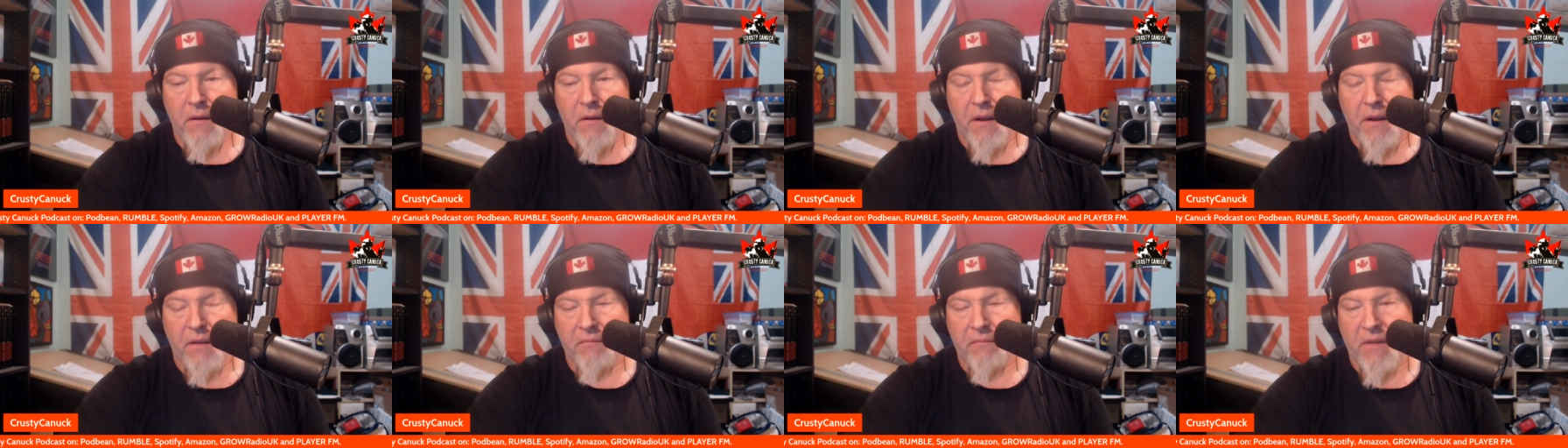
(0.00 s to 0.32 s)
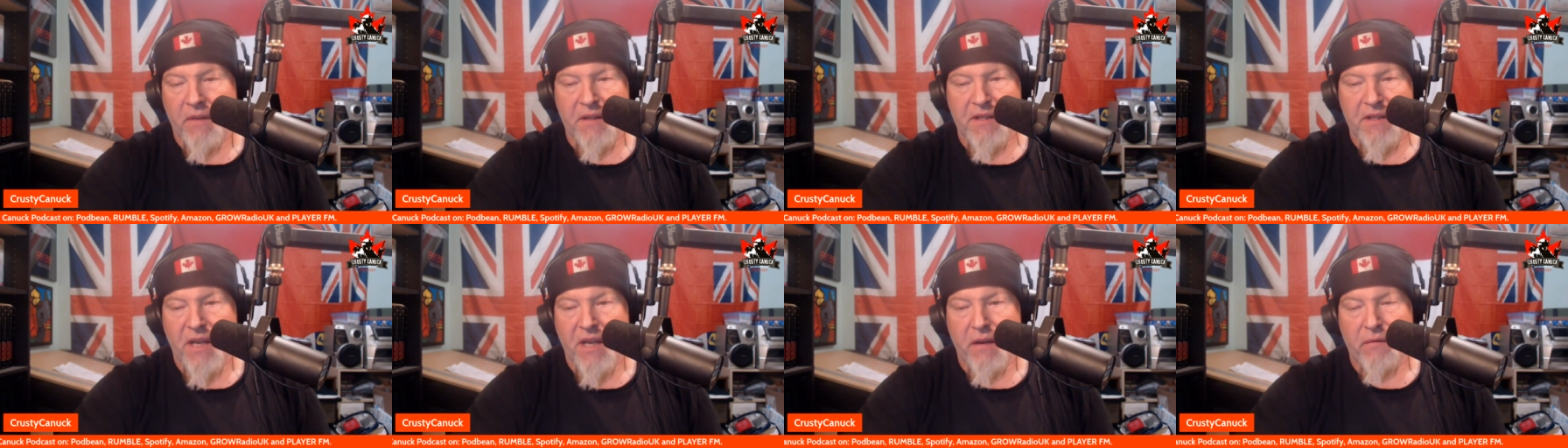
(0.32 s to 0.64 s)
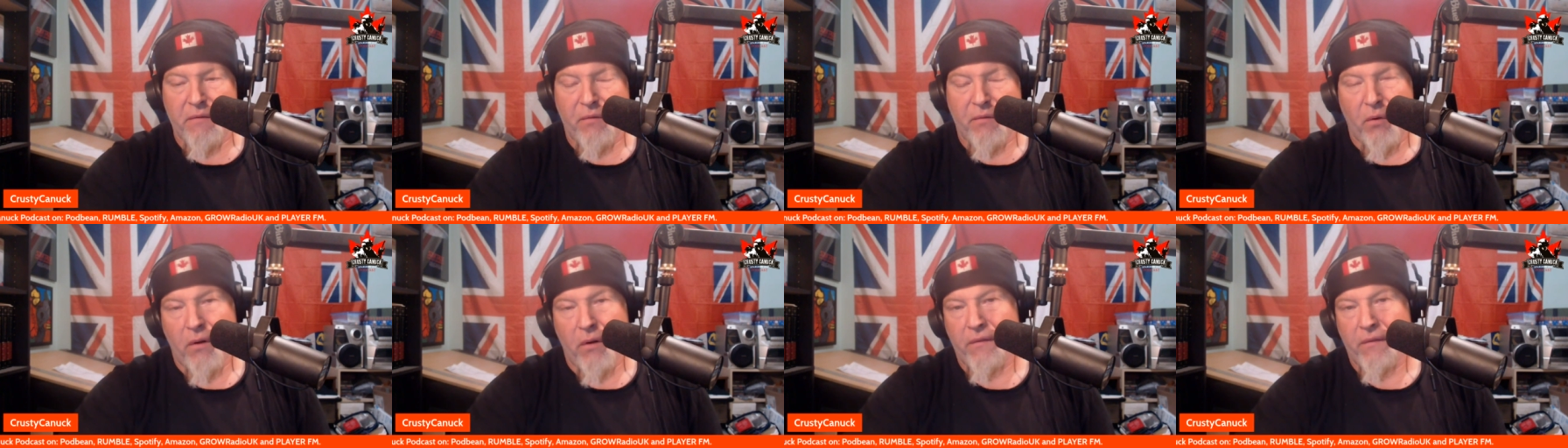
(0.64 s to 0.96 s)
i uh, us say
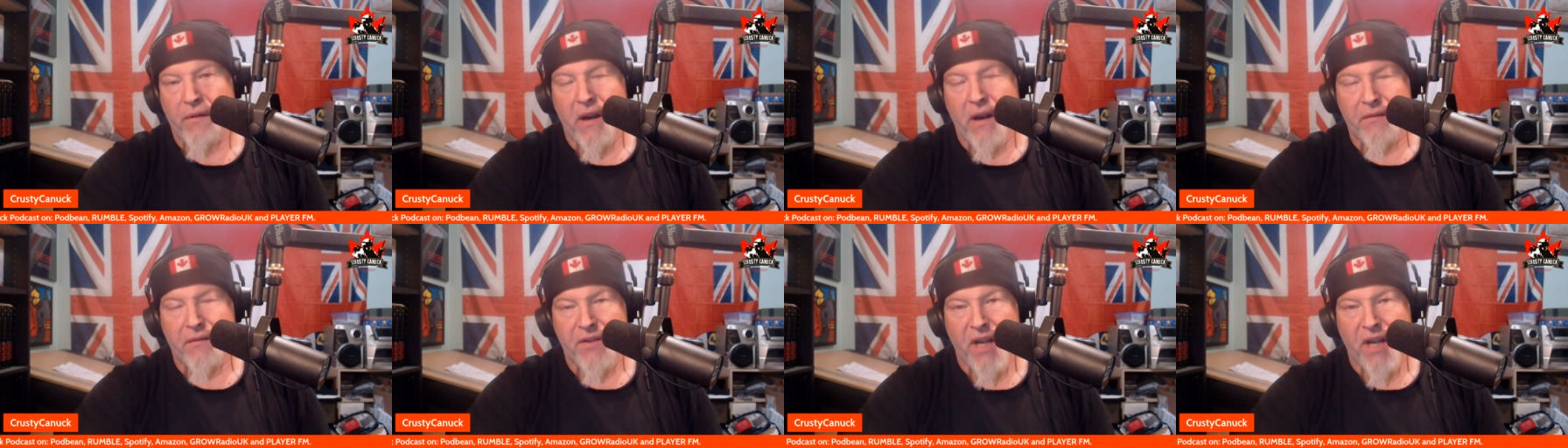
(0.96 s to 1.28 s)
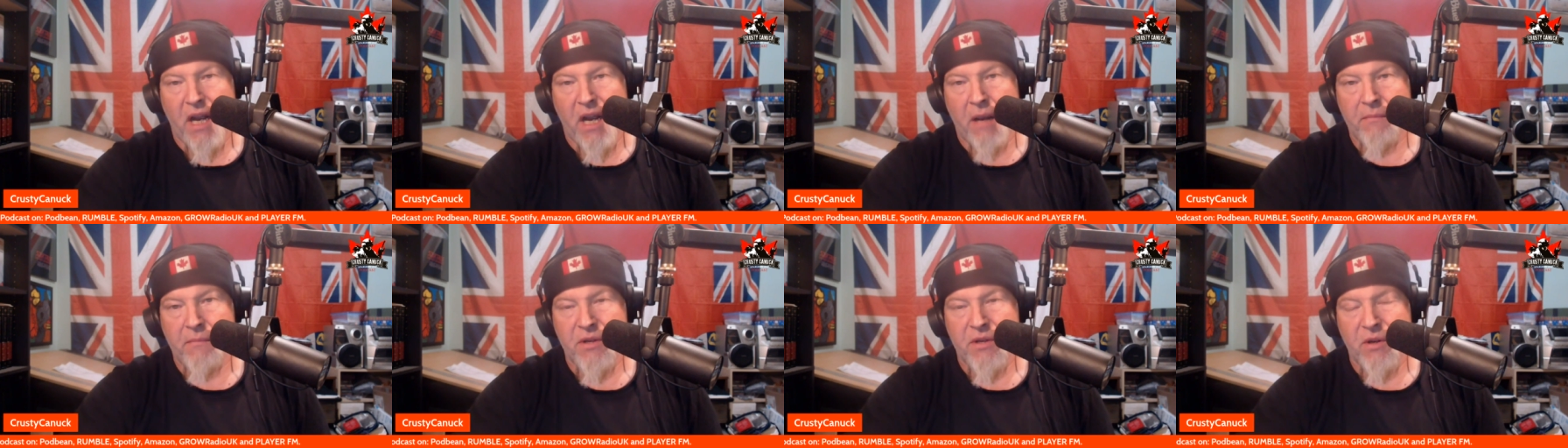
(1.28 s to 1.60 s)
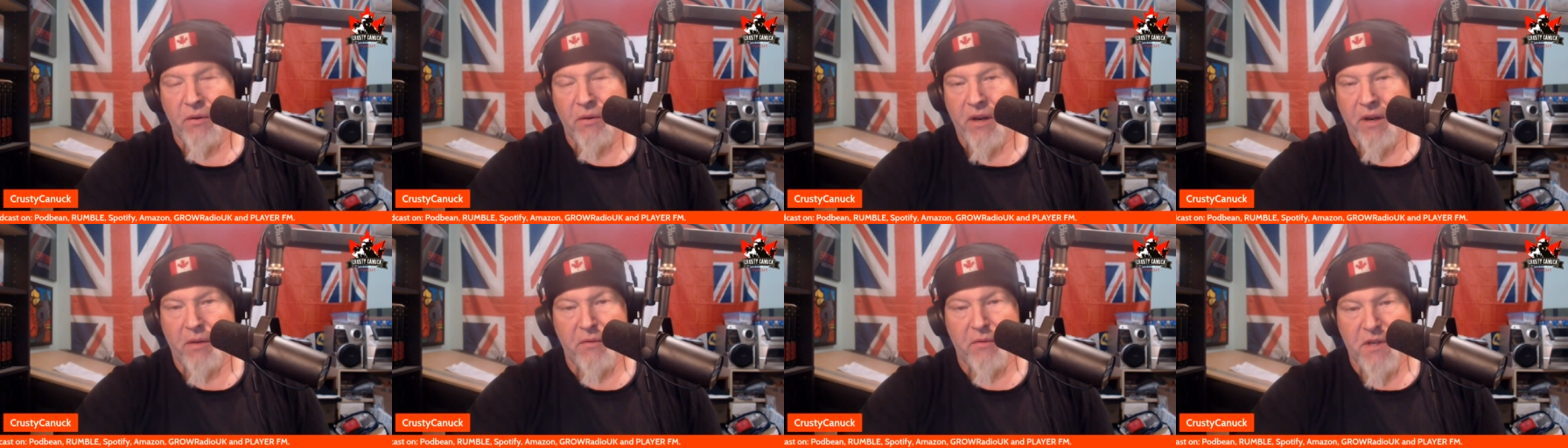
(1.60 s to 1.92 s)
four or five times, you
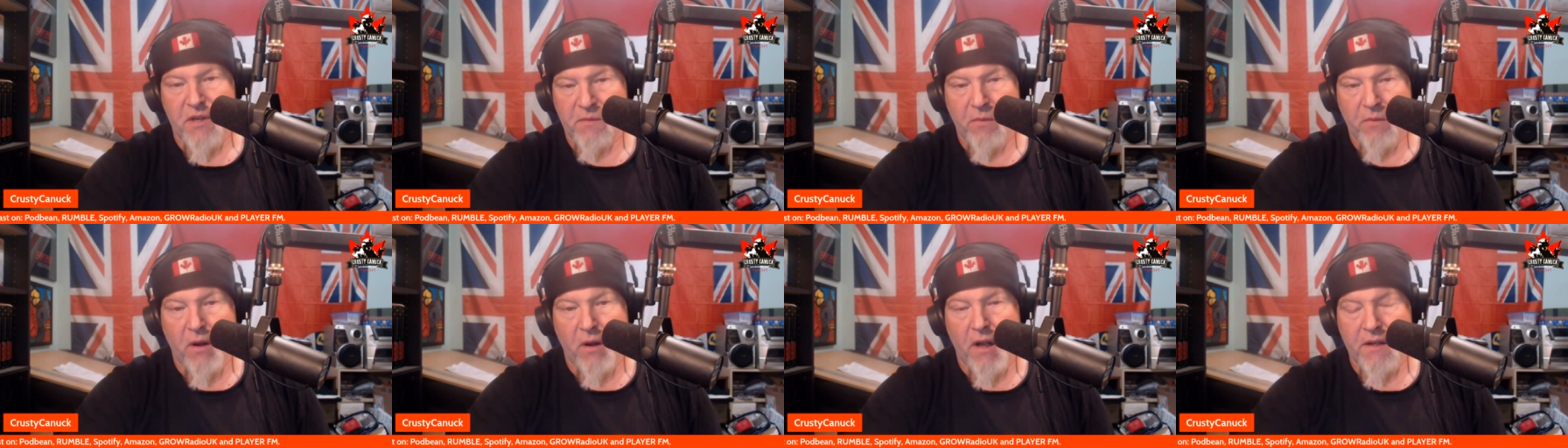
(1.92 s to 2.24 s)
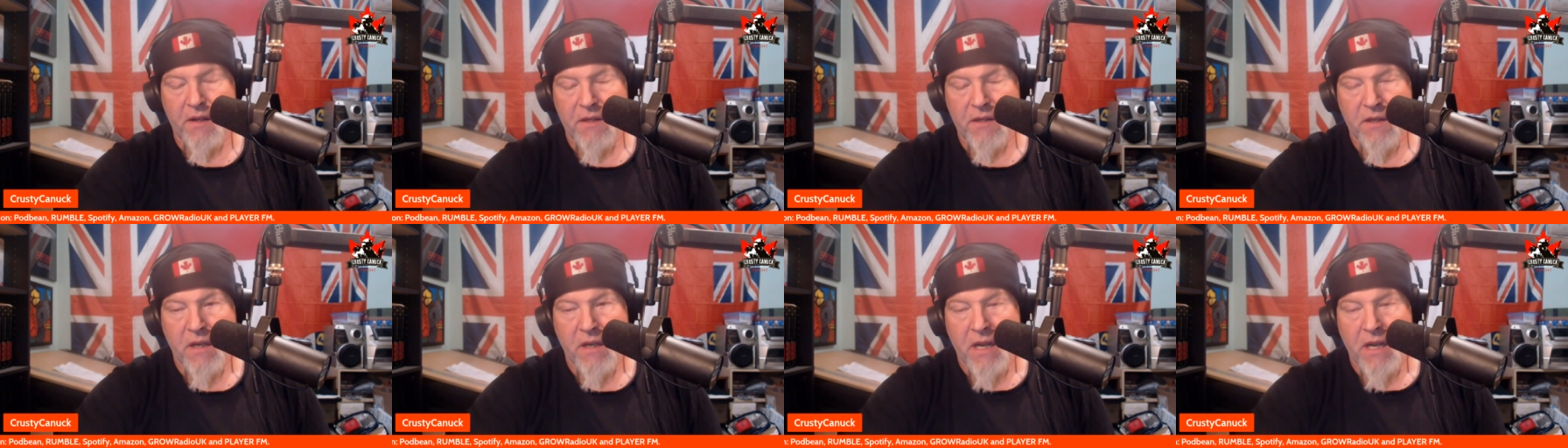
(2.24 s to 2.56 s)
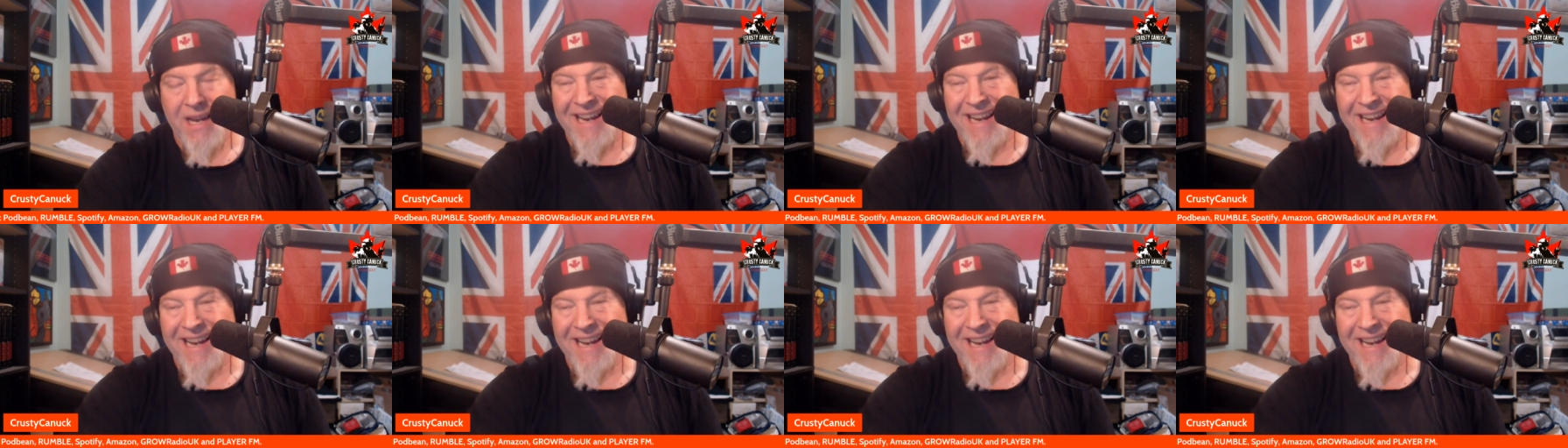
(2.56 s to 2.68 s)
don't get a response,